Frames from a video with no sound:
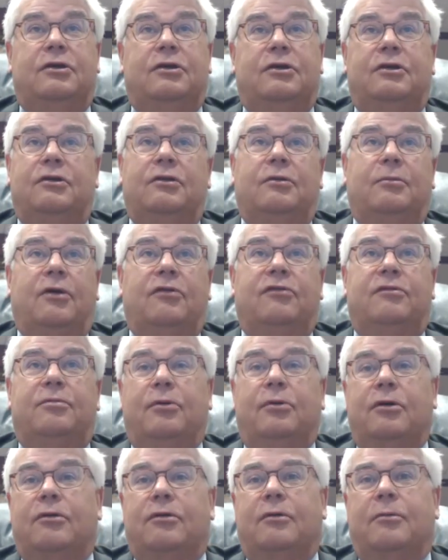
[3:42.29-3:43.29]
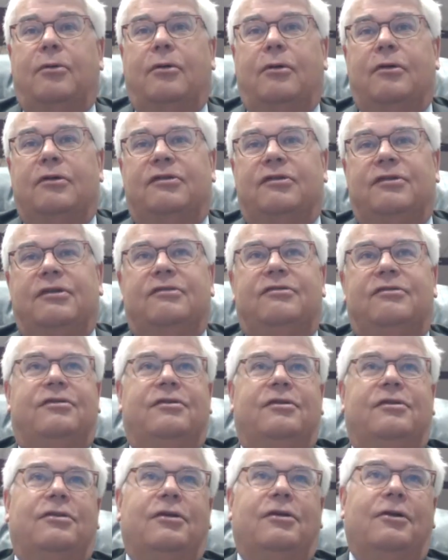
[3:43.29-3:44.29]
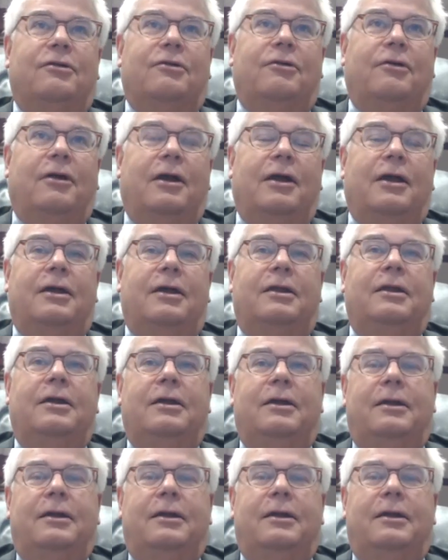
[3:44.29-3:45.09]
could do the most book reports. And this is in 3rd grade.